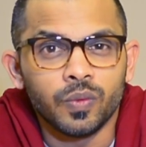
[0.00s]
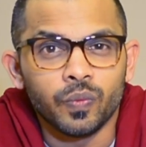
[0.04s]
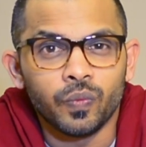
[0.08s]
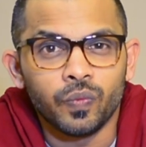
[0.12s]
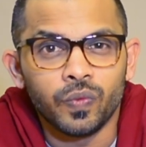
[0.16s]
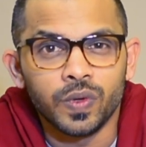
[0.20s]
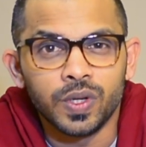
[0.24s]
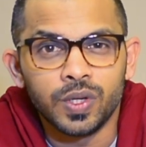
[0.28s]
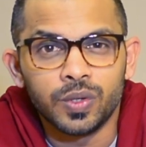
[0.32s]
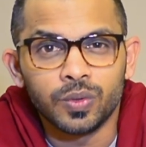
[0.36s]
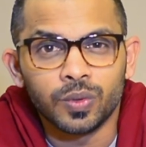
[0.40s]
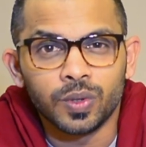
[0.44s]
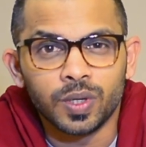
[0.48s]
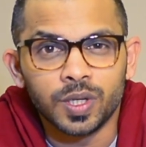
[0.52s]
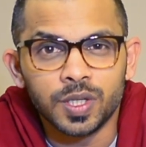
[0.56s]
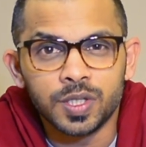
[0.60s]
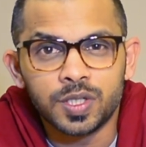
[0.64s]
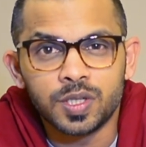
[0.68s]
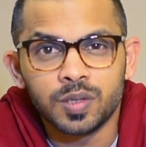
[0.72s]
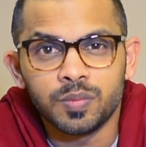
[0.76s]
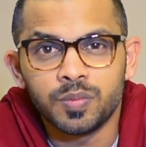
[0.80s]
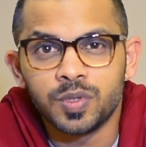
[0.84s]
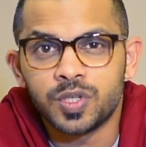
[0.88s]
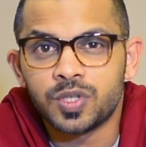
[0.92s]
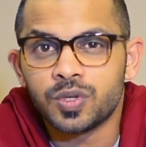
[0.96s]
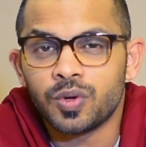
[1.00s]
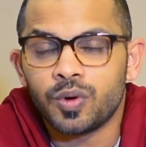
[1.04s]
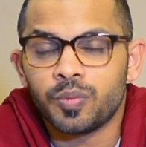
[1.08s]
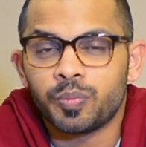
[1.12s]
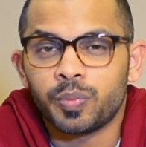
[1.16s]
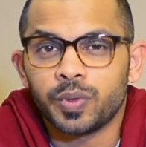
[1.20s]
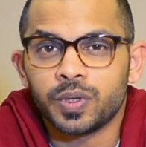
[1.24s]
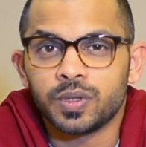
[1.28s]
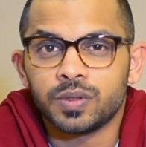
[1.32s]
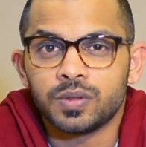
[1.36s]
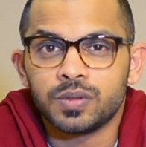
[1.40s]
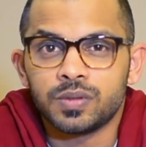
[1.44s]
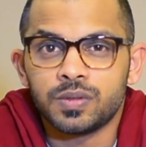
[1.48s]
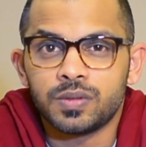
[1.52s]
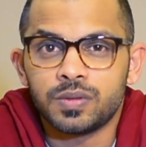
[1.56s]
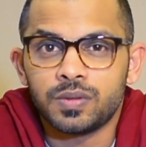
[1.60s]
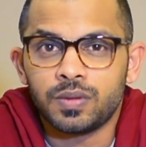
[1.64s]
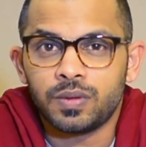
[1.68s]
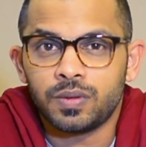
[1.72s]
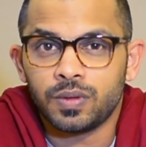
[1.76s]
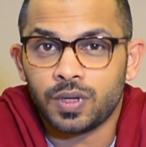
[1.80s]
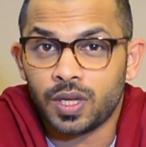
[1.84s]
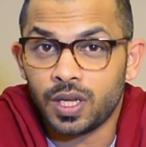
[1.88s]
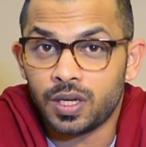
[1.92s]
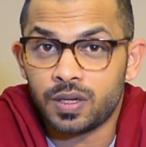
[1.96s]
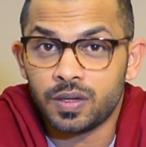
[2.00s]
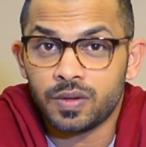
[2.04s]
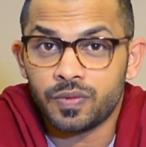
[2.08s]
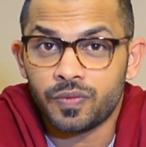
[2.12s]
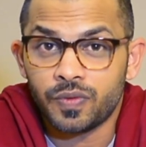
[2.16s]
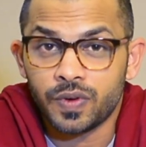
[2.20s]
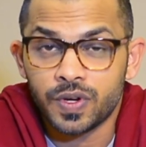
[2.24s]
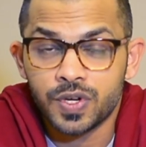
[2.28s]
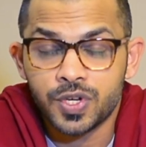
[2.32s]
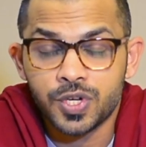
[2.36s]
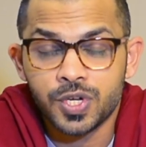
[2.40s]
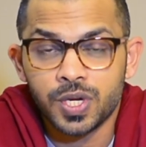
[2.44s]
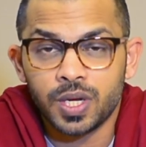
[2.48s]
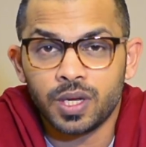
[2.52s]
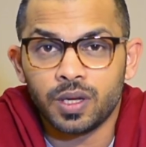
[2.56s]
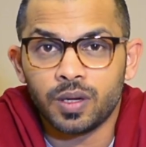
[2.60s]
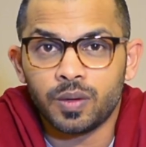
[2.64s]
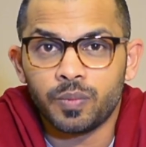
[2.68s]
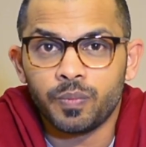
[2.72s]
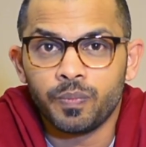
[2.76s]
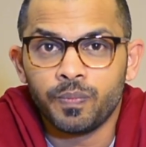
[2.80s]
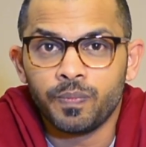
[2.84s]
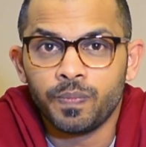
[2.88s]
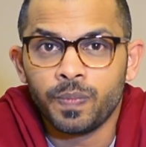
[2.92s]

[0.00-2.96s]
window a little bit open to get a fresh air,